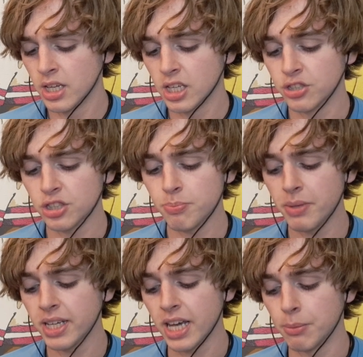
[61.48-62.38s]
Just
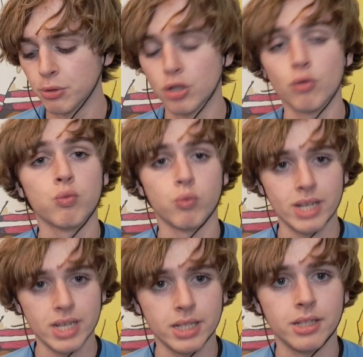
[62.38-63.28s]
being able to
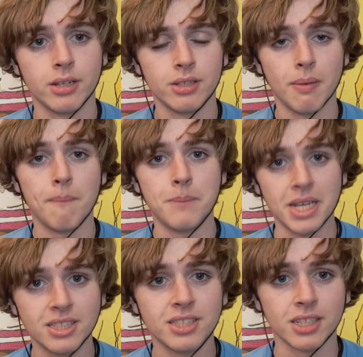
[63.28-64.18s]
read
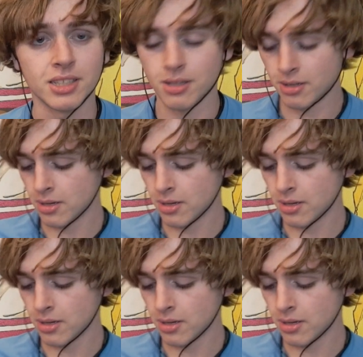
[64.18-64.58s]
basic